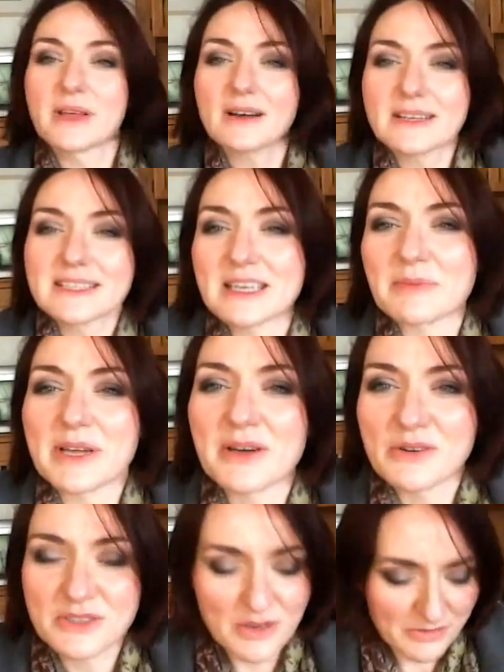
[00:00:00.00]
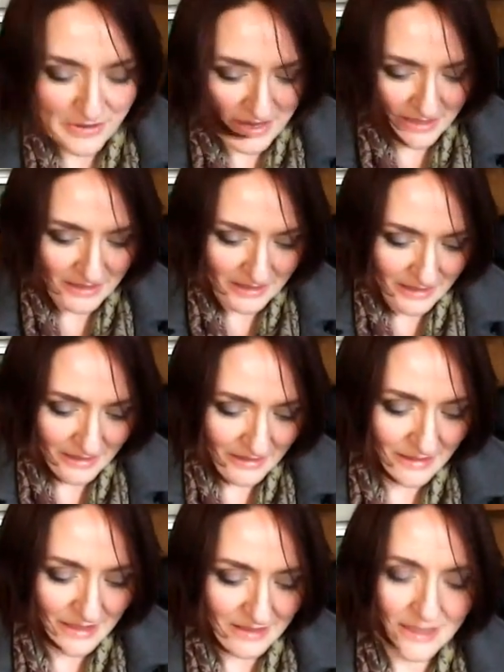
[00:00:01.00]
up. Not going to take my coat off or anything
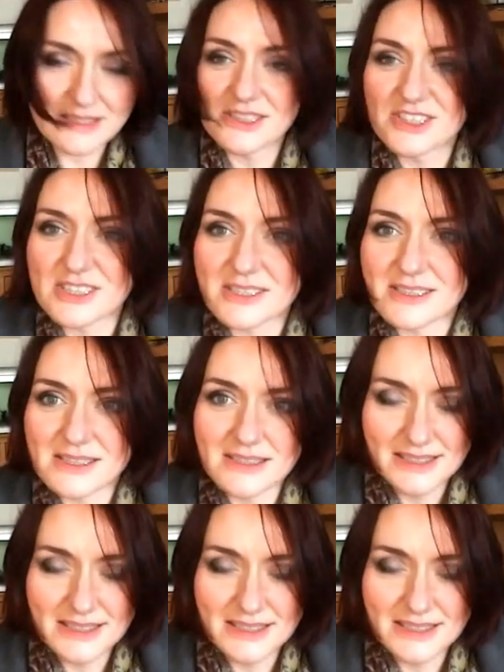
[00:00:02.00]
like that. Let's just